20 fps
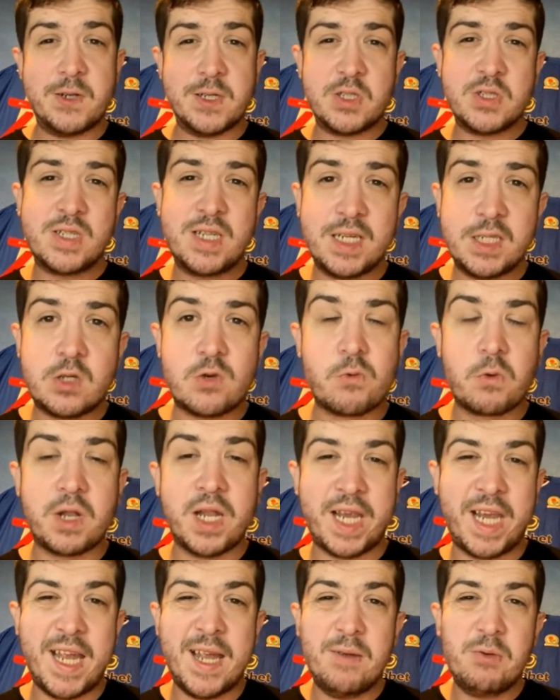He just needs to
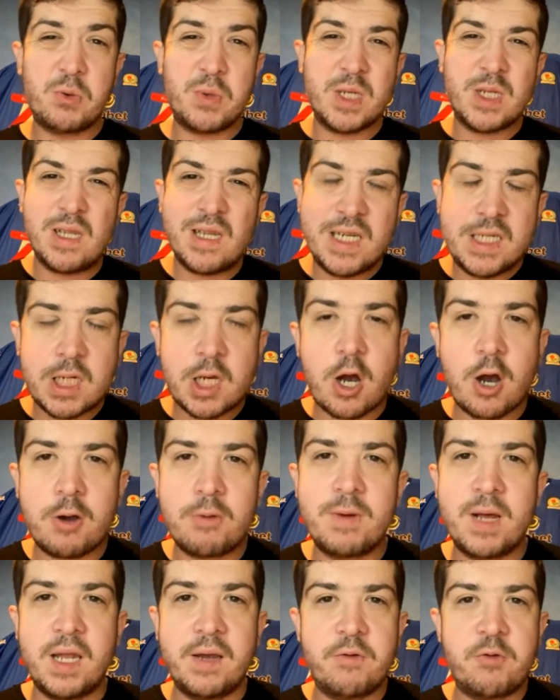run of games, which Leeds
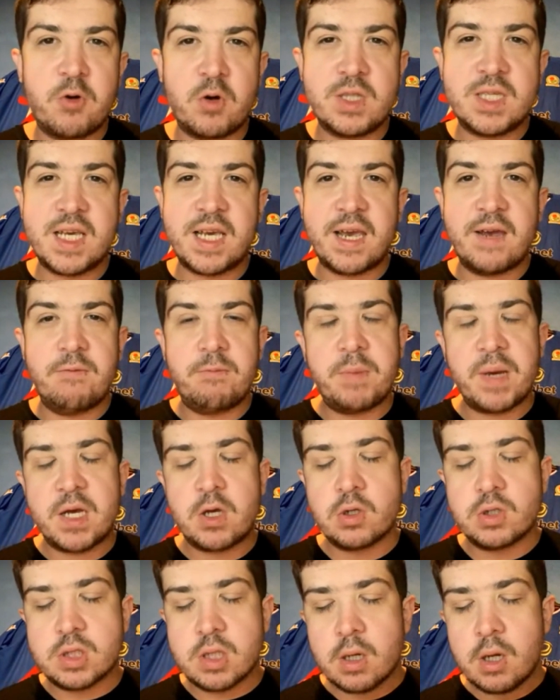can't really afford to give
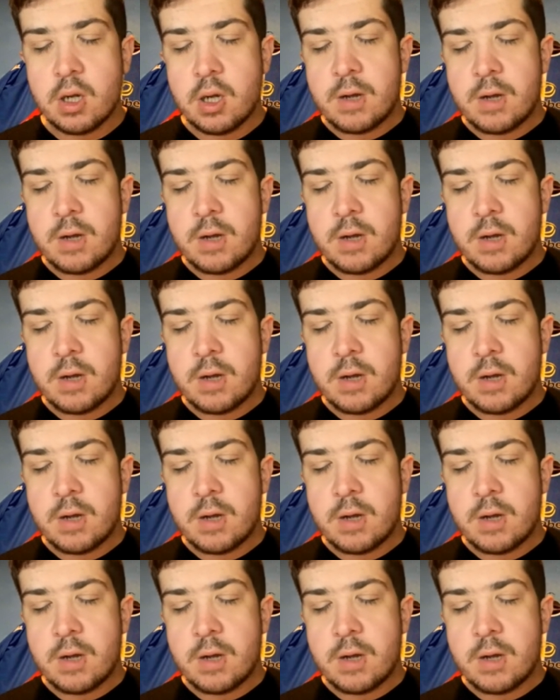because